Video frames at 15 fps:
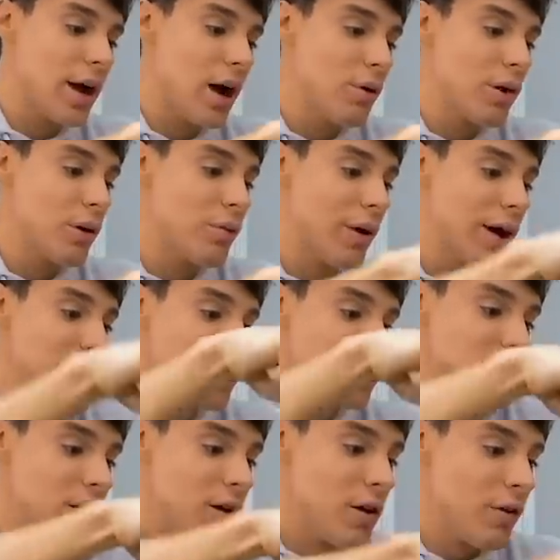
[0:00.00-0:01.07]
now we wait
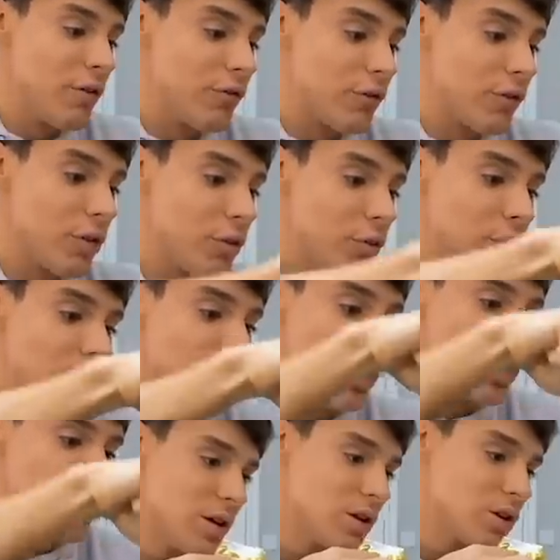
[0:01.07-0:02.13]
for the
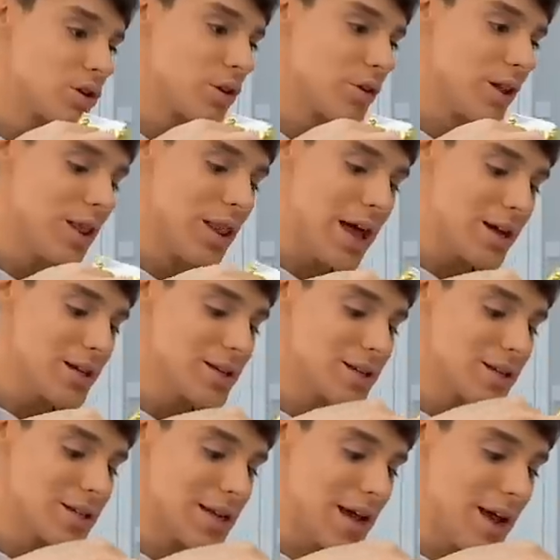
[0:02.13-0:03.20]
water. So the
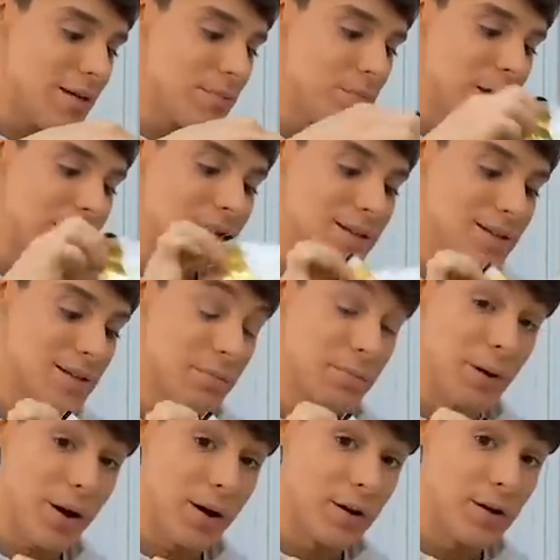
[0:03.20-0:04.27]
last step is the
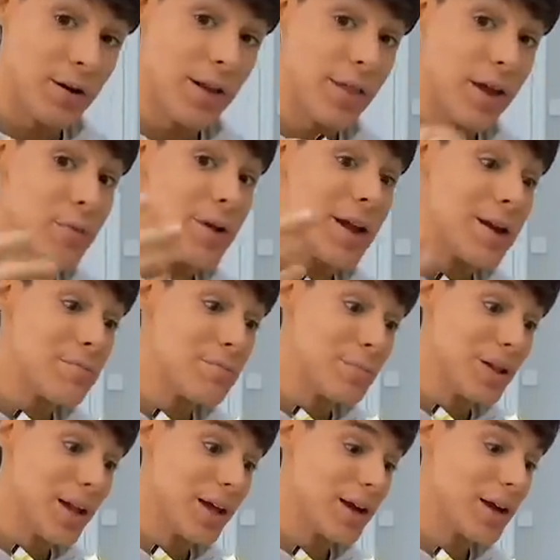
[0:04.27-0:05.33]
butter, and then we can
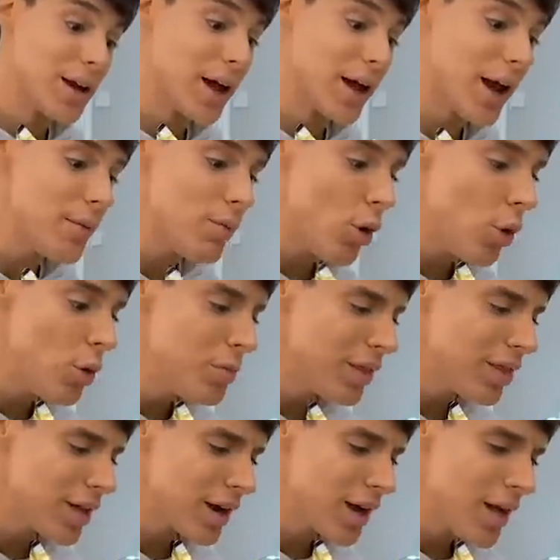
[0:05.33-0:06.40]
plate it. And I'm
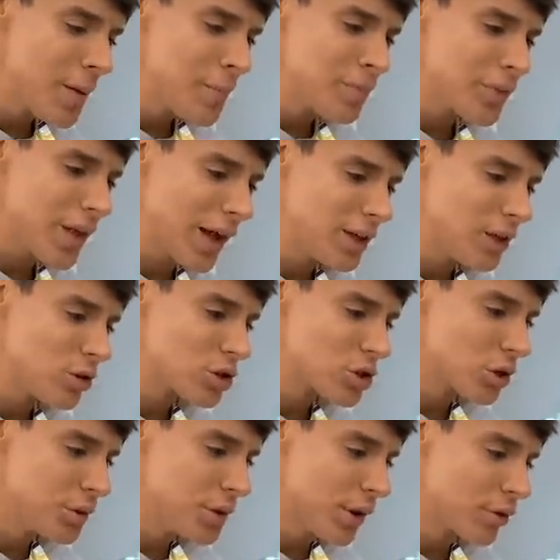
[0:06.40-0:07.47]
hoping that I can
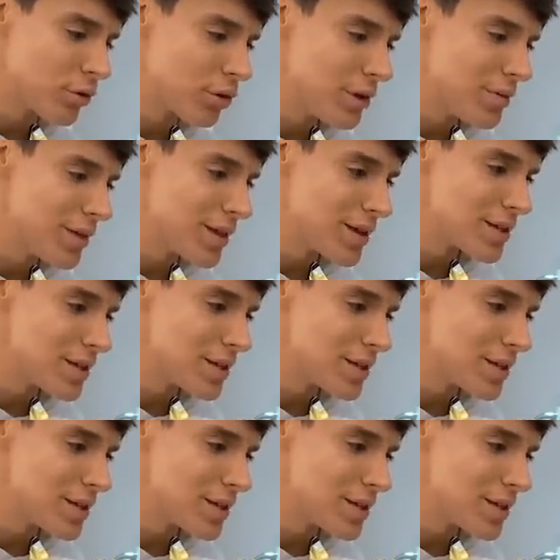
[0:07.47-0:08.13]
show you how creamy this